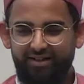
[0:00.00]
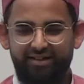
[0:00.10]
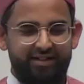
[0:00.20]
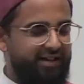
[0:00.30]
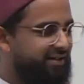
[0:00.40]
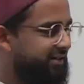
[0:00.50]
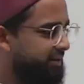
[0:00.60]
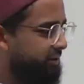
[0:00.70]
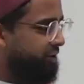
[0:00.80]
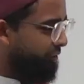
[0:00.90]
He
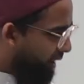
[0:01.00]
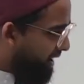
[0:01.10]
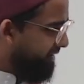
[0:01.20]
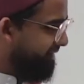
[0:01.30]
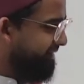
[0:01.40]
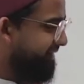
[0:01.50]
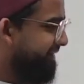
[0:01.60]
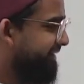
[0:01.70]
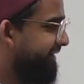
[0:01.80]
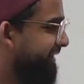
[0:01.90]
says, You're right.
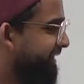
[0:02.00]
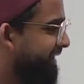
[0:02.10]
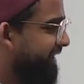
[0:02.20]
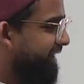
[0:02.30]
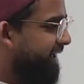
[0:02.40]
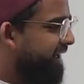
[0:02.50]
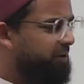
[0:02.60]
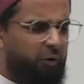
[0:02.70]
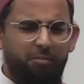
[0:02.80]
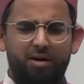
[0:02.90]

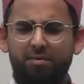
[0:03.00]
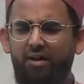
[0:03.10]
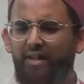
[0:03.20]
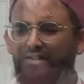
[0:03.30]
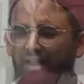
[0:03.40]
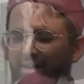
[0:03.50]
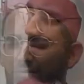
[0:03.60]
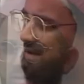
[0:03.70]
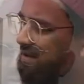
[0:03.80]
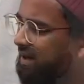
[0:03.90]
And Umar ibn
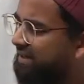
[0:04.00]
Khattab was